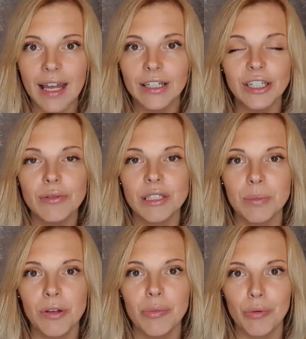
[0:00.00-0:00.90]
I use to
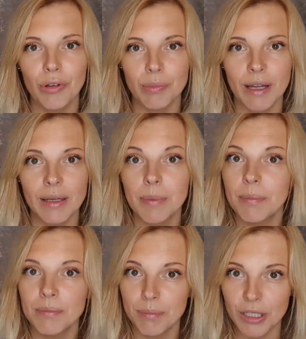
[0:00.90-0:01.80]
birth both my
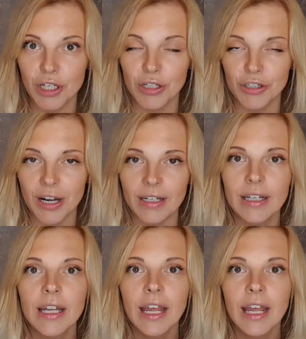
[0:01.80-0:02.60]
children.